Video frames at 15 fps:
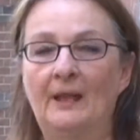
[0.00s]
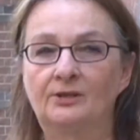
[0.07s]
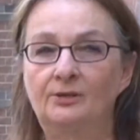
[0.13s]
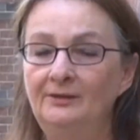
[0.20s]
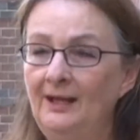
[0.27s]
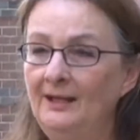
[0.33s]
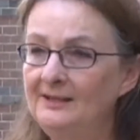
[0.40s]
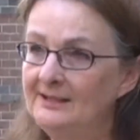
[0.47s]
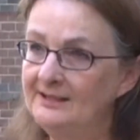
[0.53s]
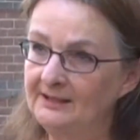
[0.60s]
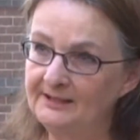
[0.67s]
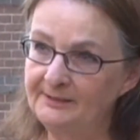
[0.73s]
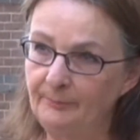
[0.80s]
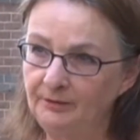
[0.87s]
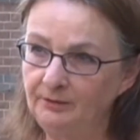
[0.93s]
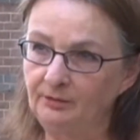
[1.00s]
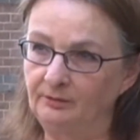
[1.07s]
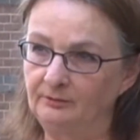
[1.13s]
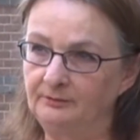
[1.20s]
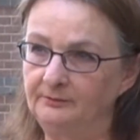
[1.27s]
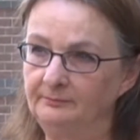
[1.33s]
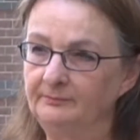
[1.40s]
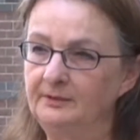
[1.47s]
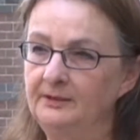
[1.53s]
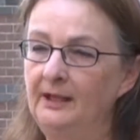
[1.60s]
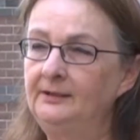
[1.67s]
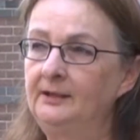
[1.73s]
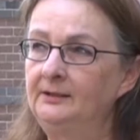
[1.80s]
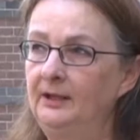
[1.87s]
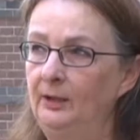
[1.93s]
So that's 6-month-old.
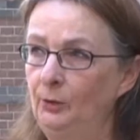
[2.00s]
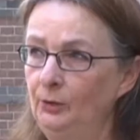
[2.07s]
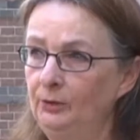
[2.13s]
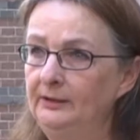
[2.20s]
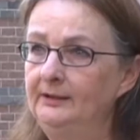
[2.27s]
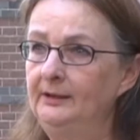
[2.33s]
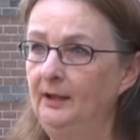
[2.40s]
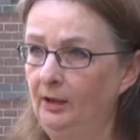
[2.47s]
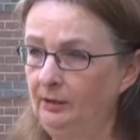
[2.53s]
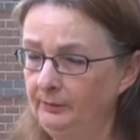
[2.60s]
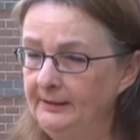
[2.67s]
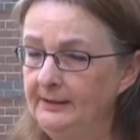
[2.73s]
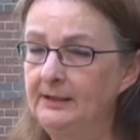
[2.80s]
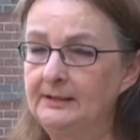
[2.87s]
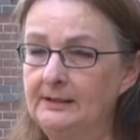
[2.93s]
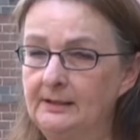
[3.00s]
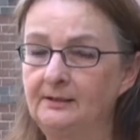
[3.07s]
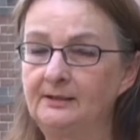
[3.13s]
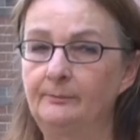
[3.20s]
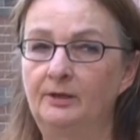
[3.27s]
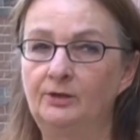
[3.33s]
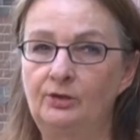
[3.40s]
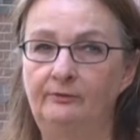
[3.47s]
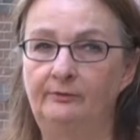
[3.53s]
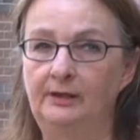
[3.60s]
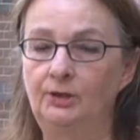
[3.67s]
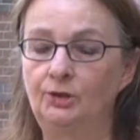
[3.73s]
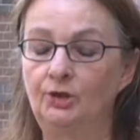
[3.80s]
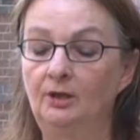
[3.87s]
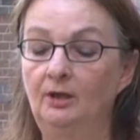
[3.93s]
That already at 6 months of
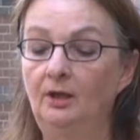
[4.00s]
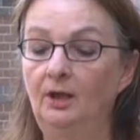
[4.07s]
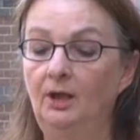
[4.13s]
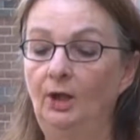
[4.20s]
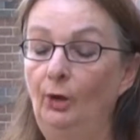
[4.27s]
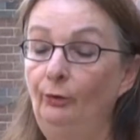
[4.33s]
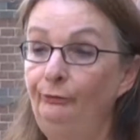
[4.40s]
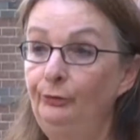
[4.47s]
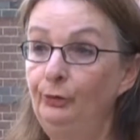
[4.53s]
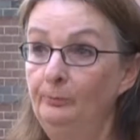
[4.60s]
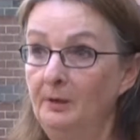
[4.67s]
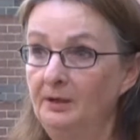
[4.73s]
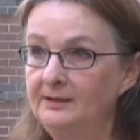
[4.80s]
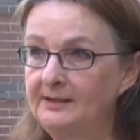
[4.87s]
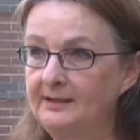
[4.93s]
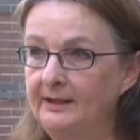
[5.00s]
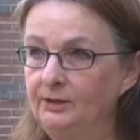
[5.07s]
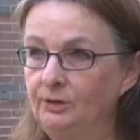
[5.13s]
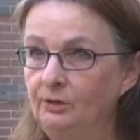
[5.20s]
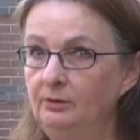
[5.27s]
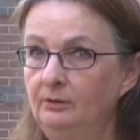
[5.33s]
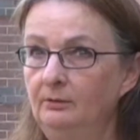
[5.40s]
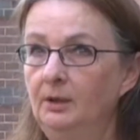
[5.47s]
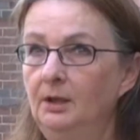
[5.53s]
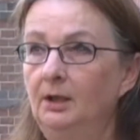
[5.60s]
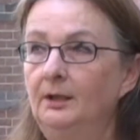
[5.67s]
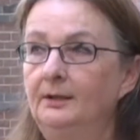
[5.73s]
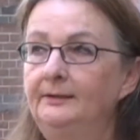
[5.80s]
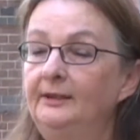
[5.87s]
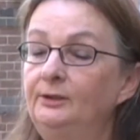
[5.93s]
age. A few months later,
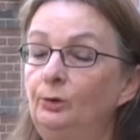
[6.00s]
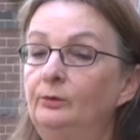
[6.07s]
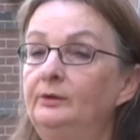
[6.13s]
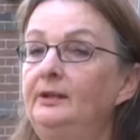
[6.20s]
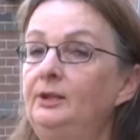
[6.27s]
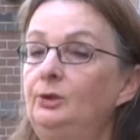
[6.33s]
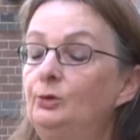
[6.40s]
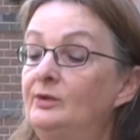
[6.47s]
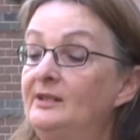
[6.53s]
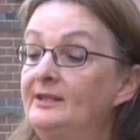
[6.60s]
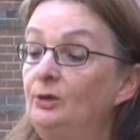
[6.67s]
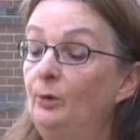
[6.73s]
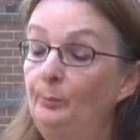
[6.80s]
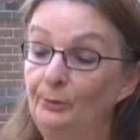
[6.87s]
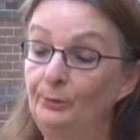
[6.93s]
they don't need to see the